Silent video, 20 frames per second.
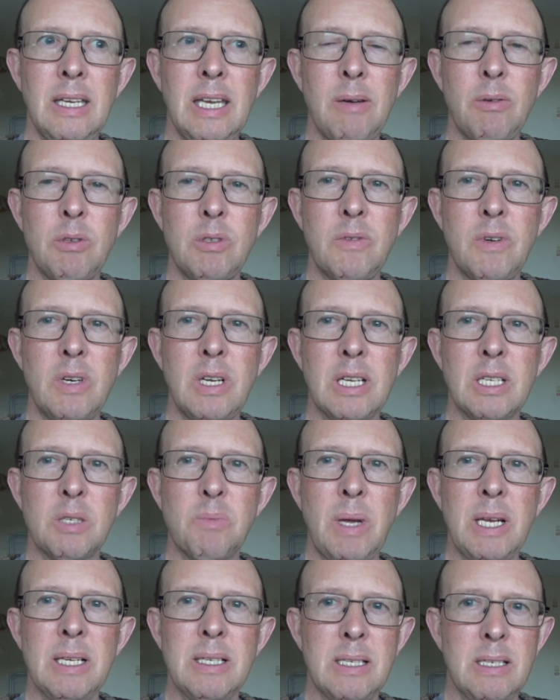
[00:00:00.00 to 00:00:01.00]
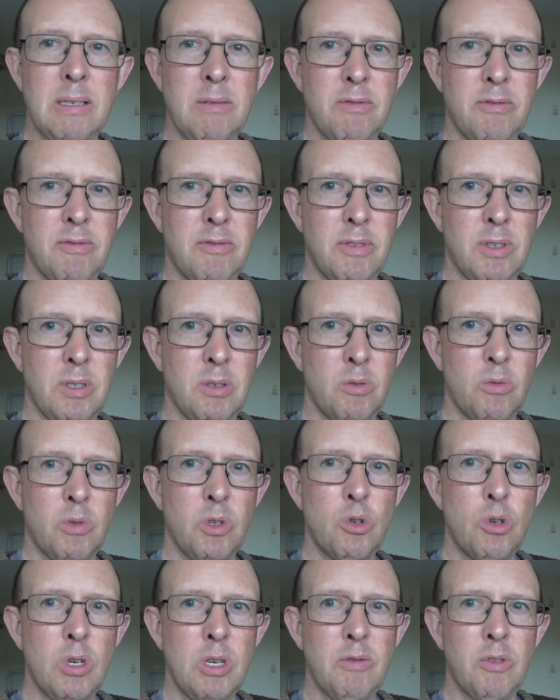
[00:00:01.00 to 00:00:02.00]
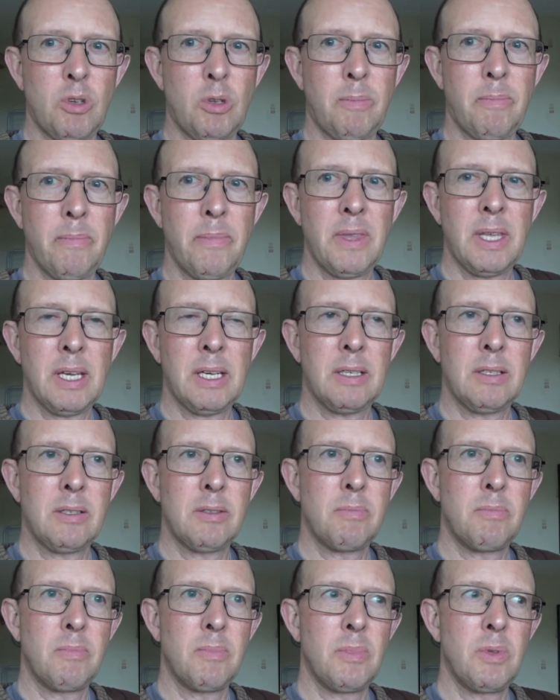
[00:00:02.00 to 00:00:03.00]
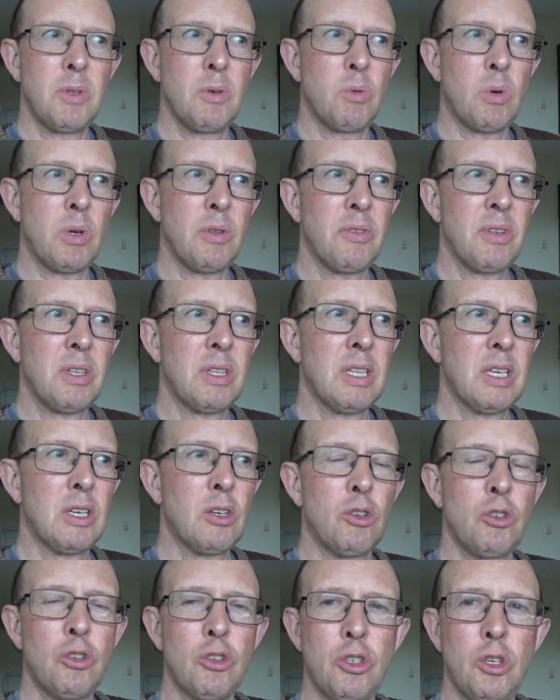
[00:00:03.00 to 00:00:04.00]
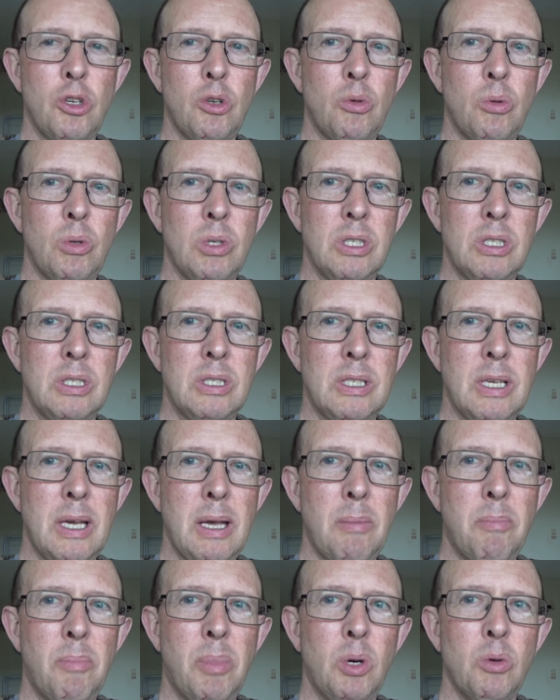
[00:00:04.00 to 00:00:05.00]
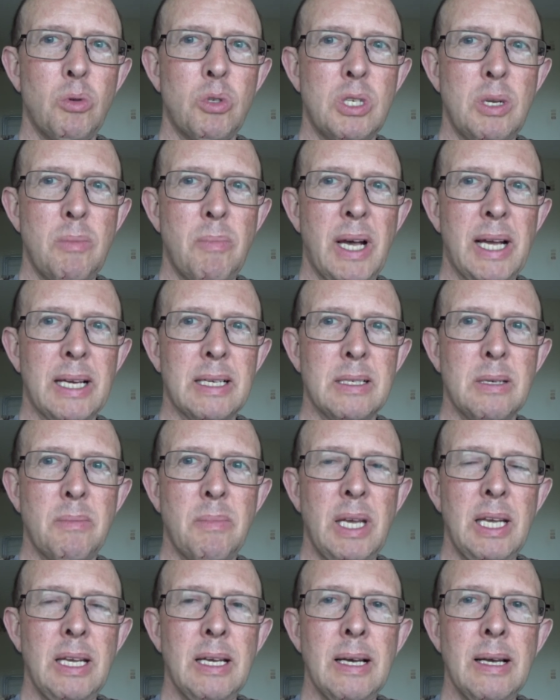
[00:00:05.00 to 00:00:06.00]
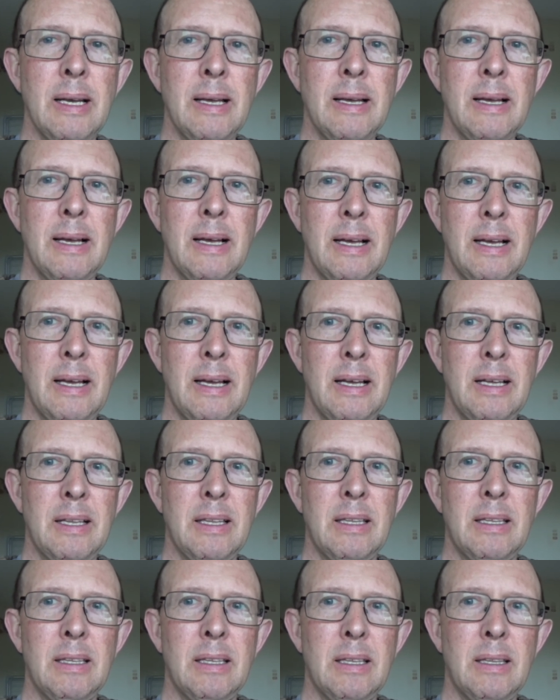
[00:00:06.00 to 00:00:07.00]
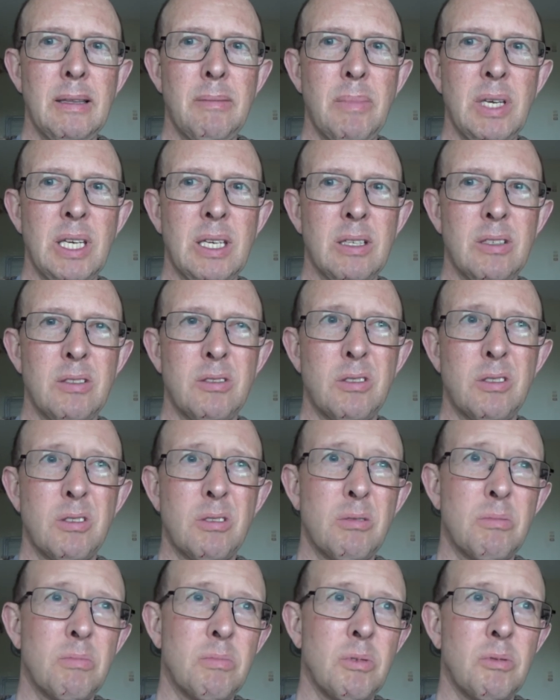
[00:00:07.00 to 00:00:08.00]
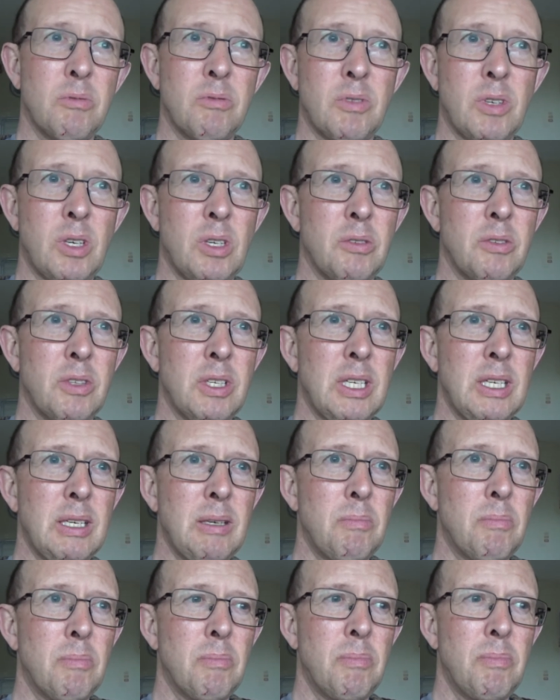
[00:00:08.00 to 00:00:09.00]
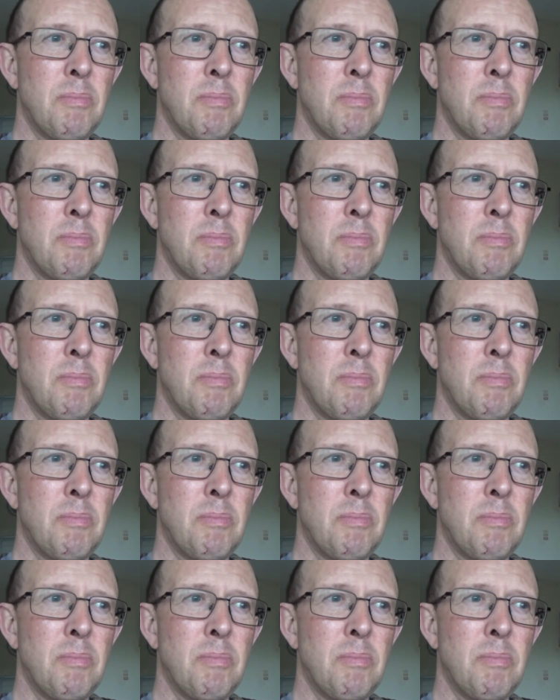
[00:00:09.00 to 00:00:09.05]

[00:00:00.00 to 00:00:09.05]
it was a very expensive retrieval, as the one thing they couldn't do was post it back to me, because of all the